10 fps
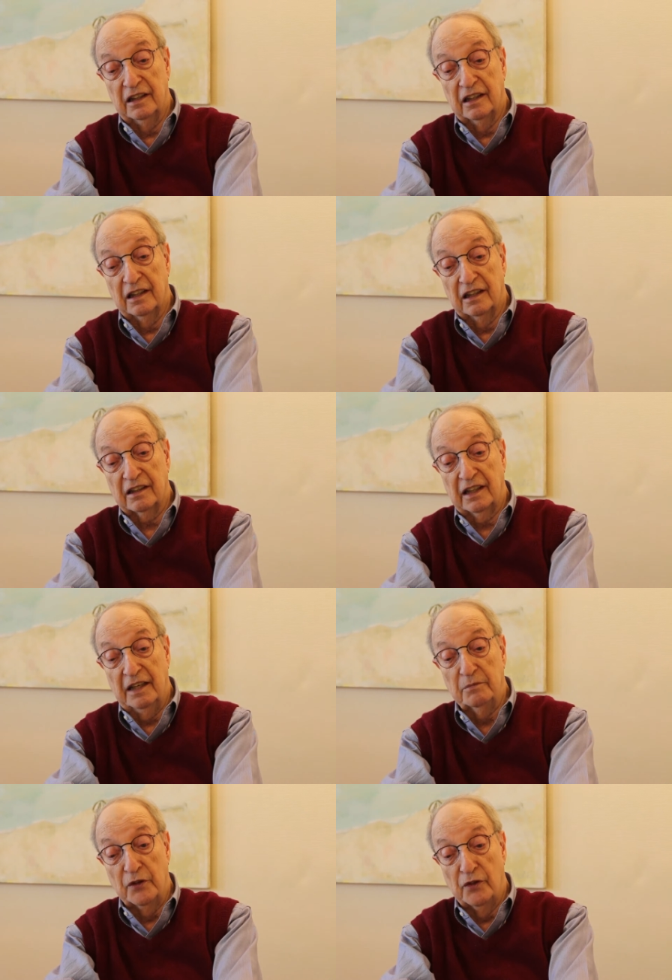uh,
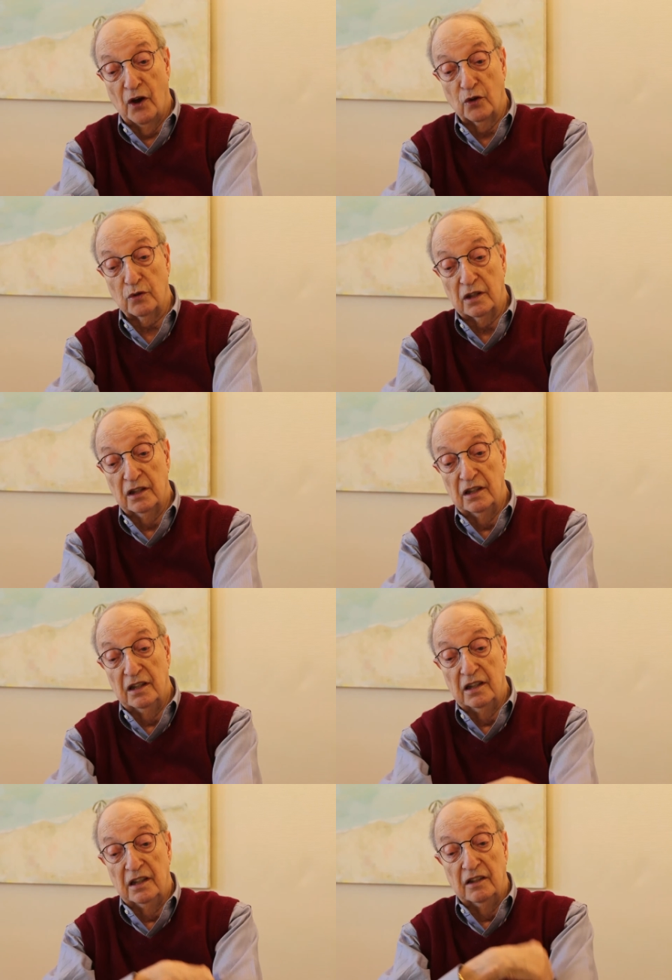gave him a note
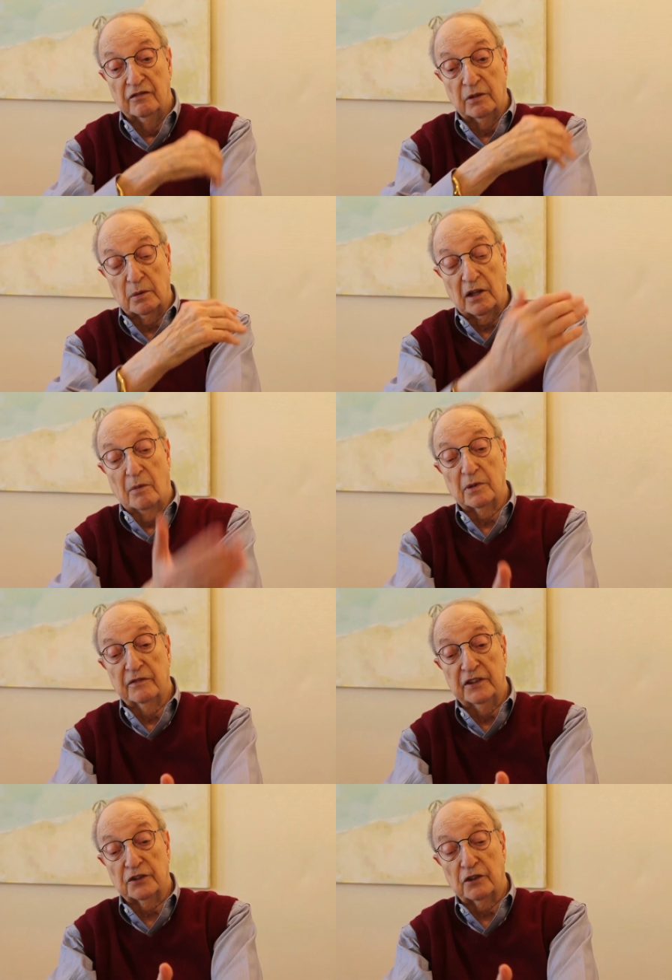from the government
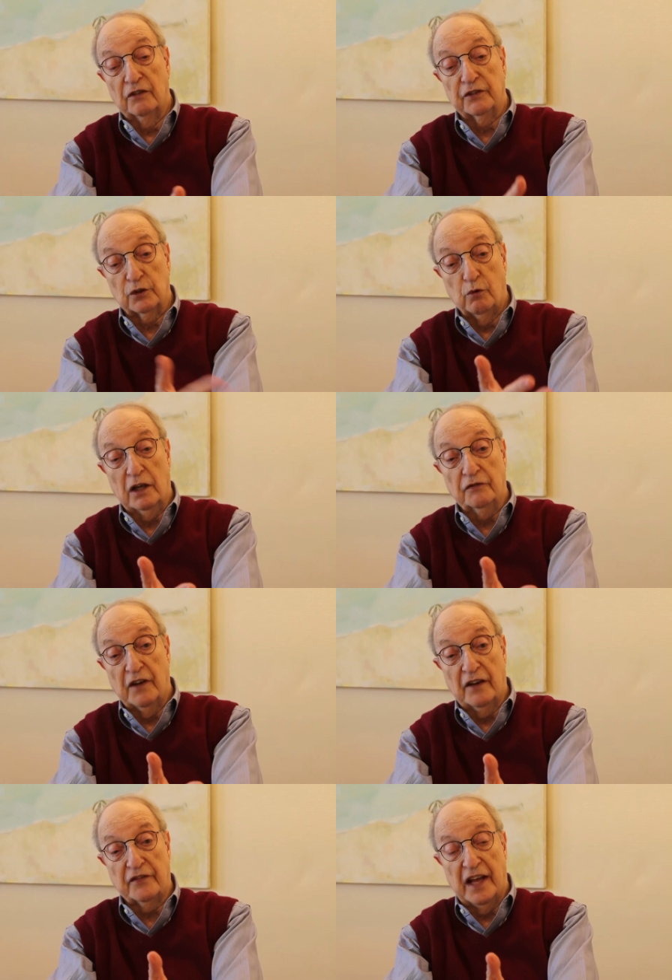of Israel for
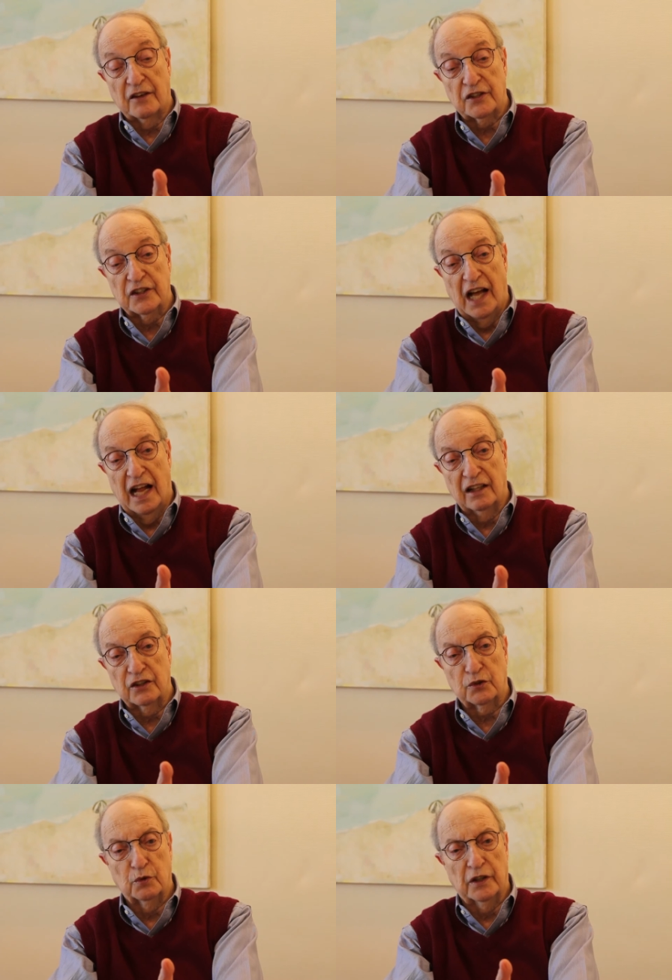
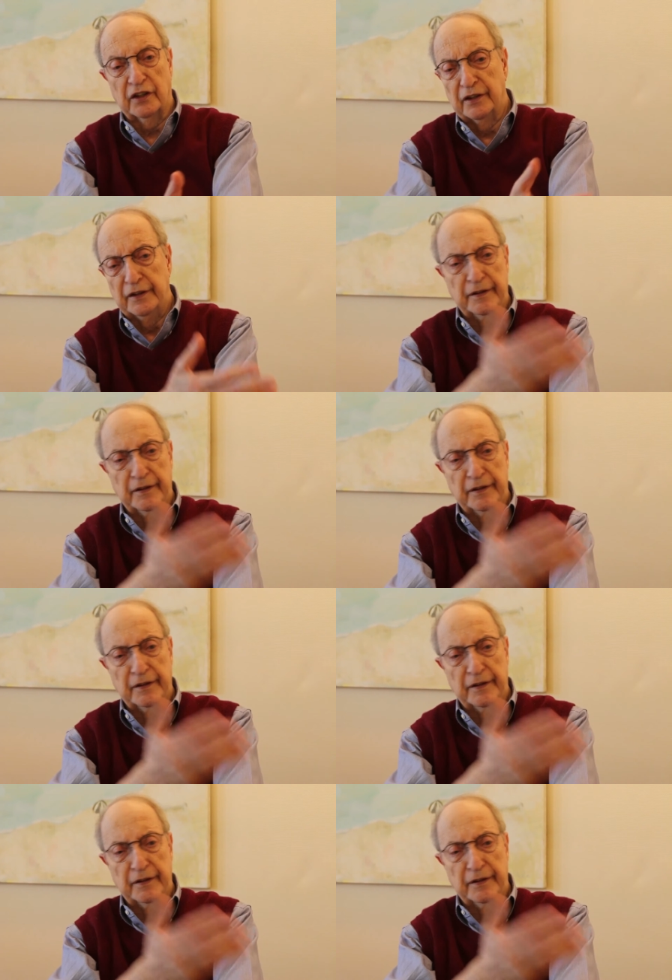$25,000 with,